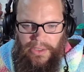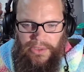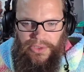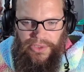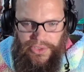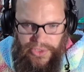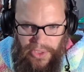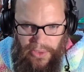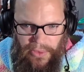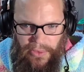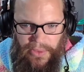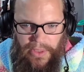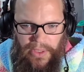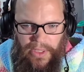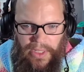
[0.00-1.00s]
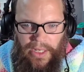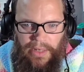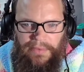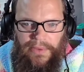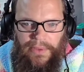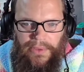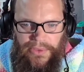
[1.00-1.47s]
Joke
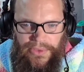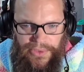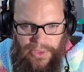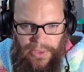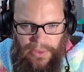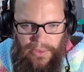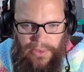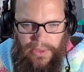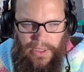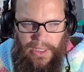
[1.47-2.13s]
after joke